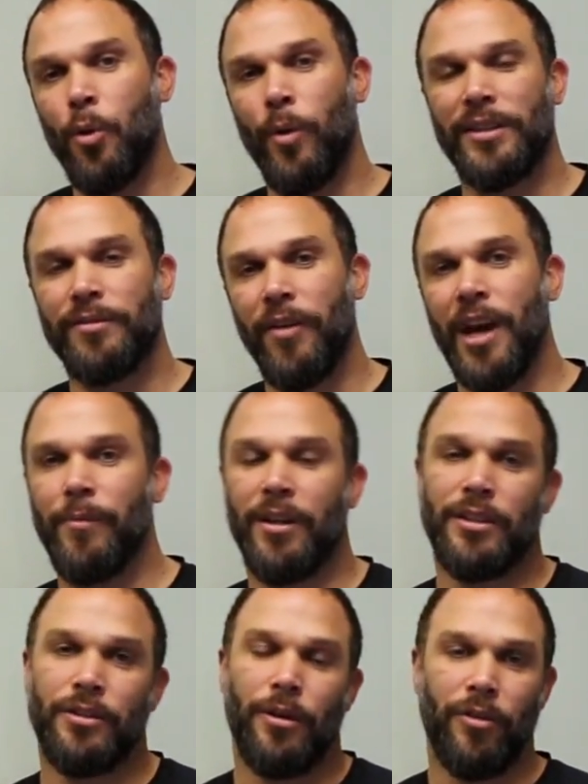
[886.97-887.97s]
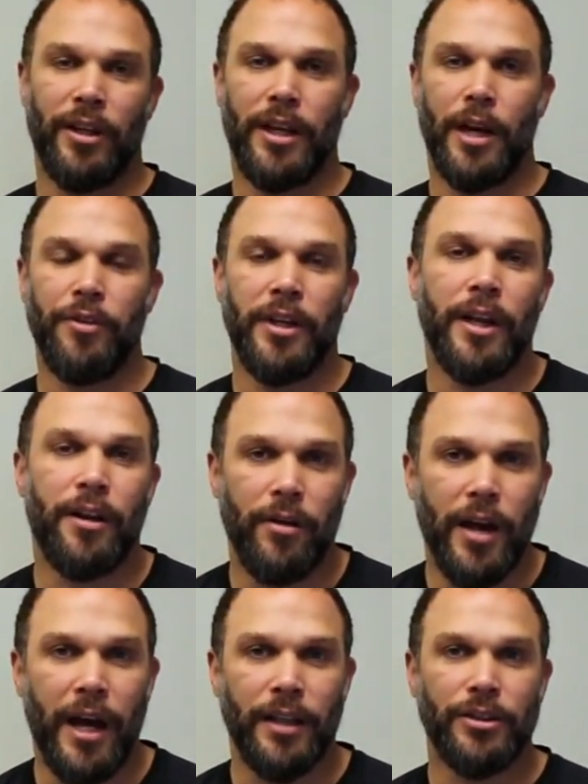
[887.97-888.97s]
which is fine because you don't really care if you get it or
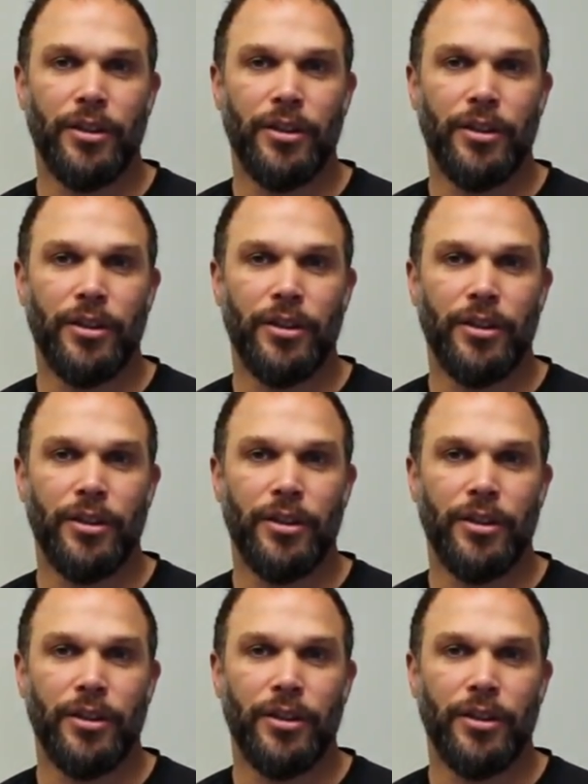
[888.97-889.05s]
not.